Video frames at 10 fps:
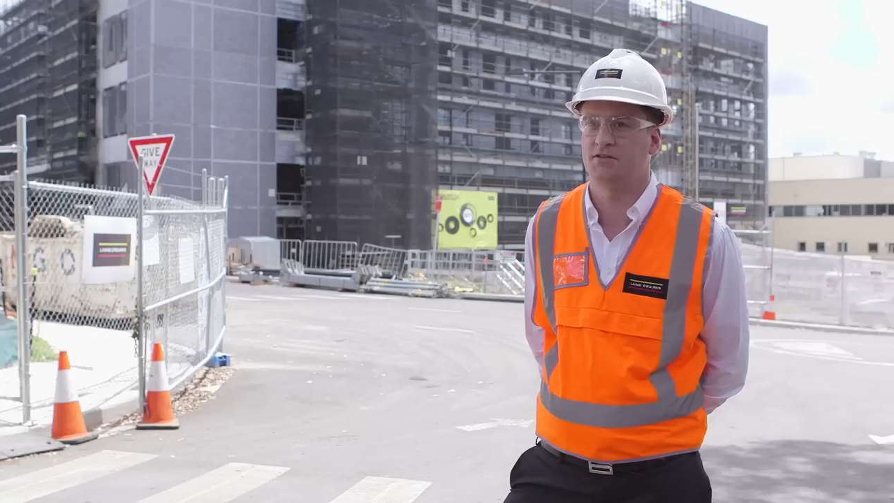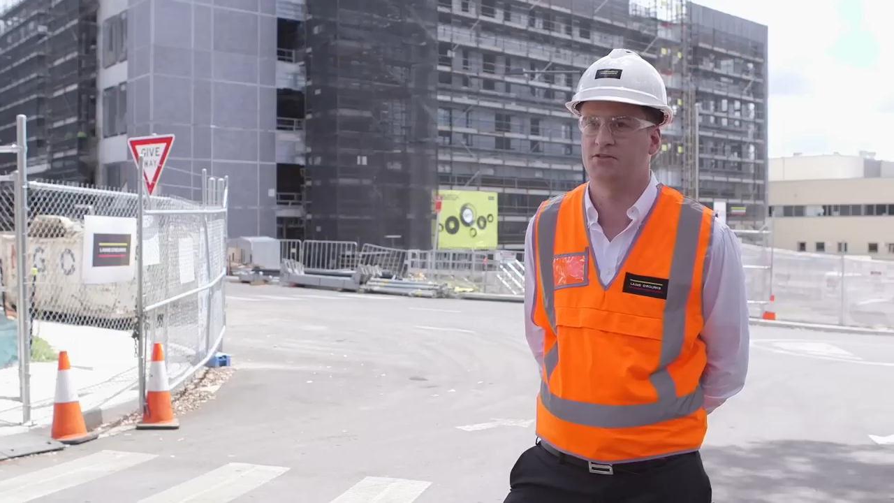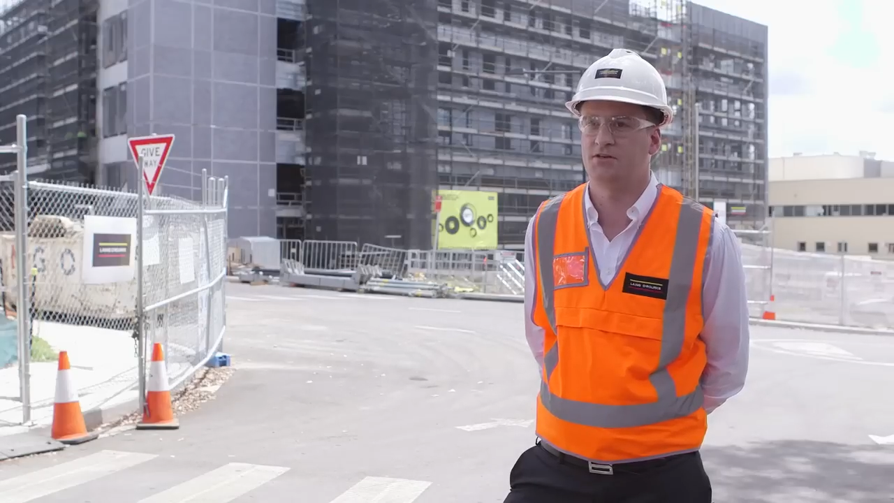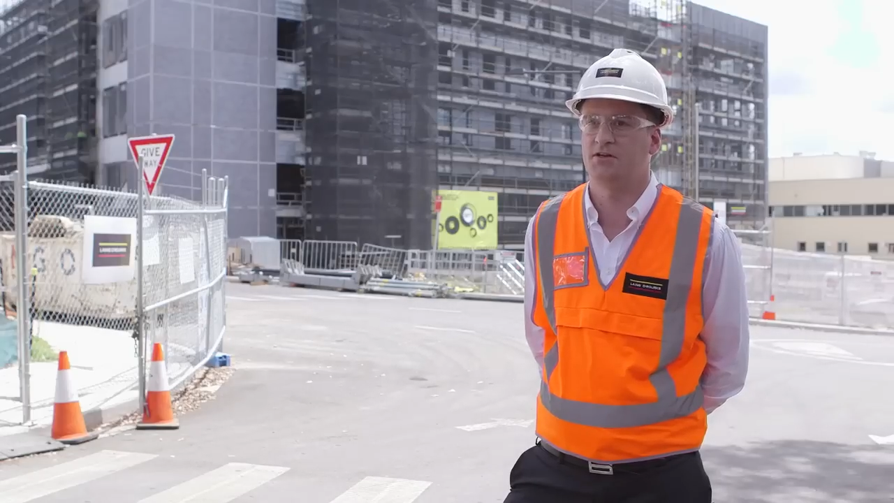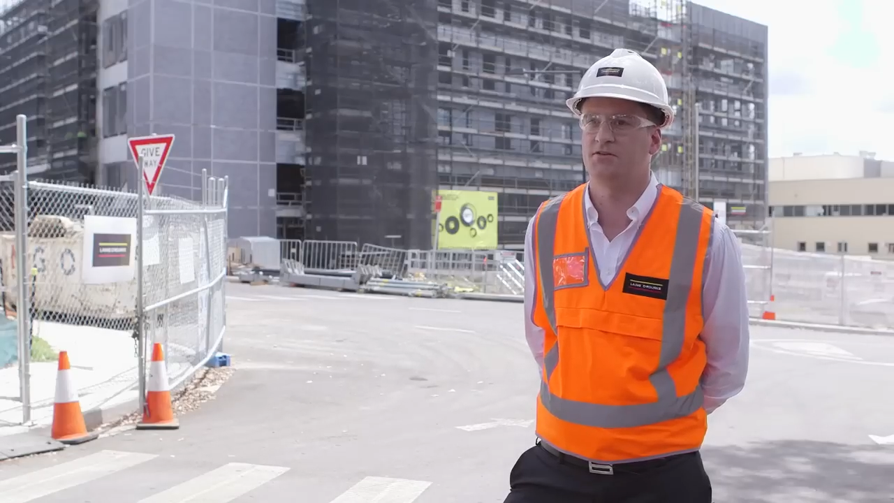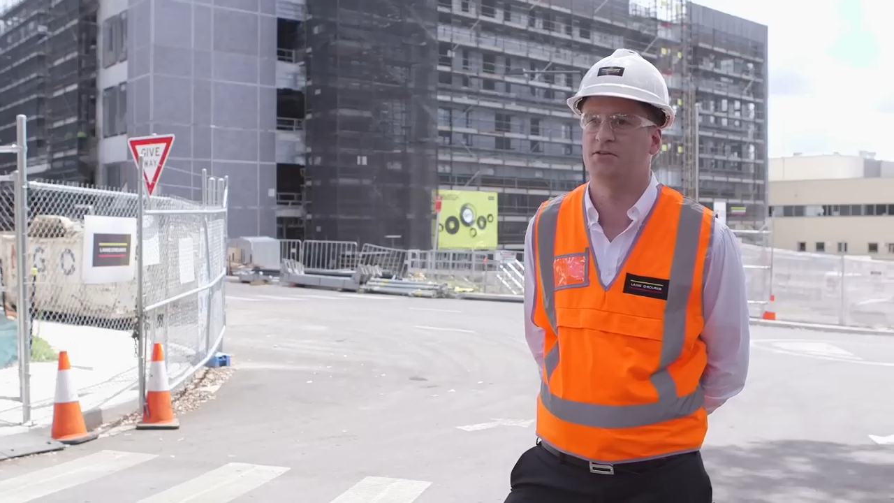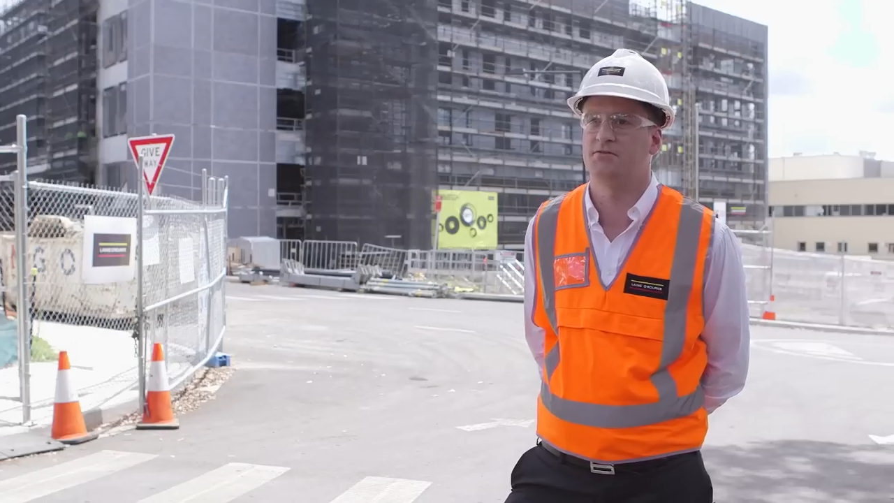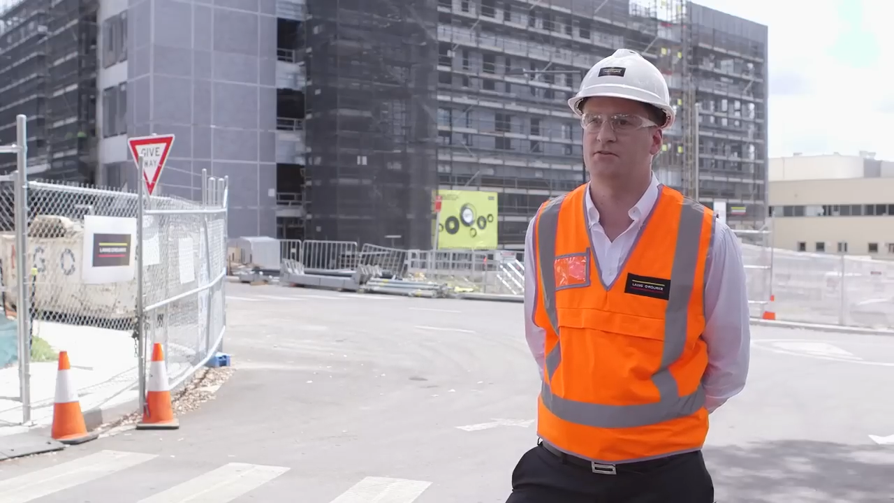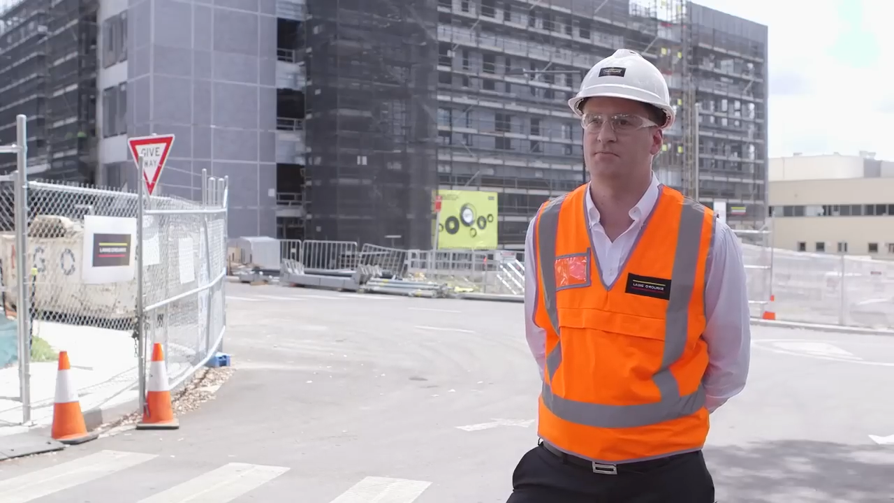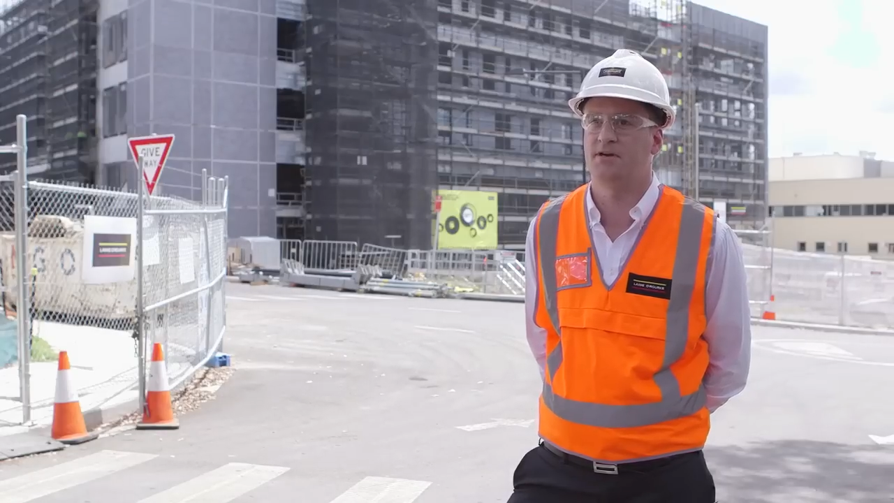that trialled the
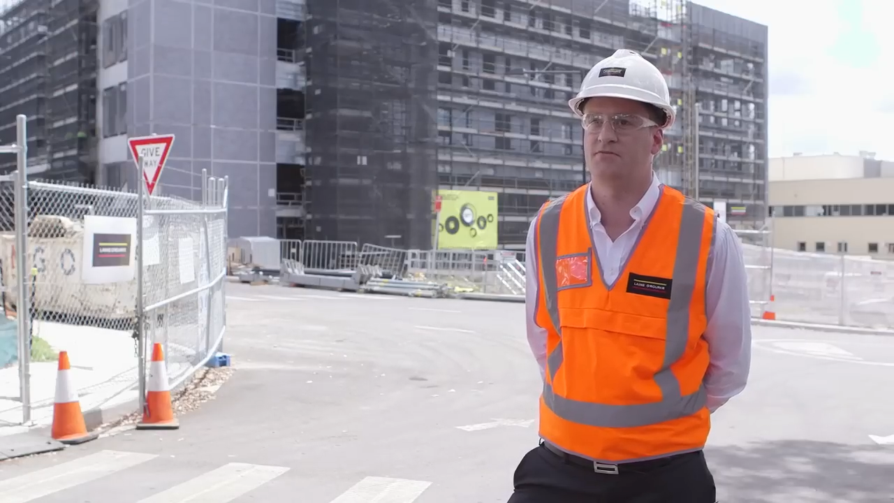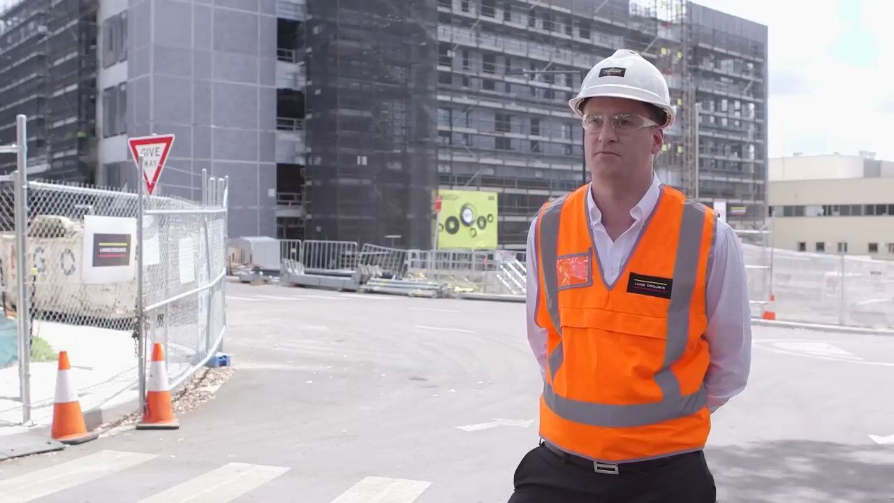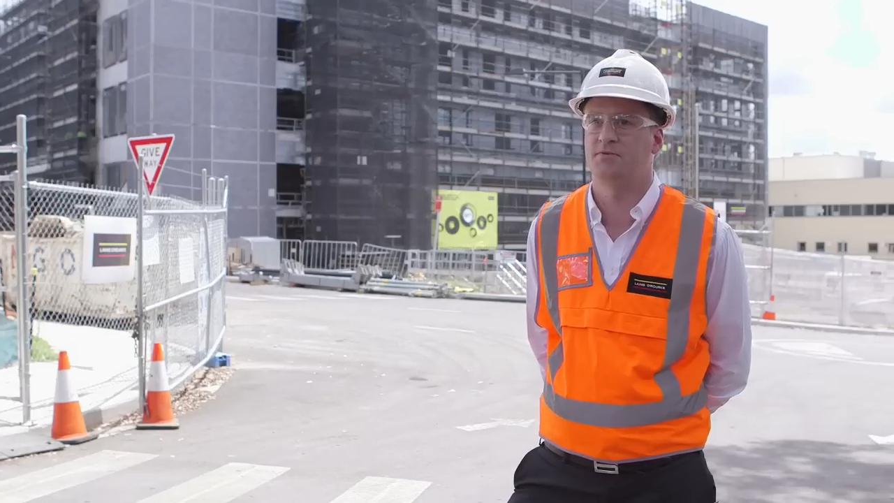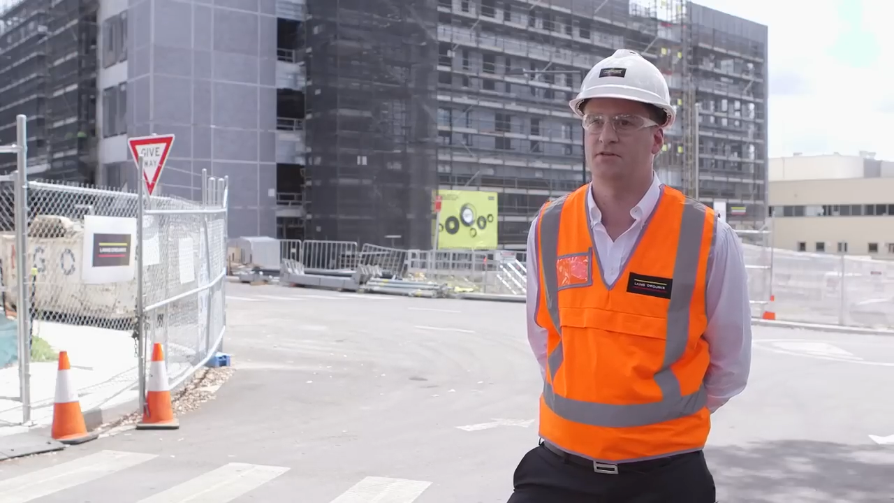use of bathroom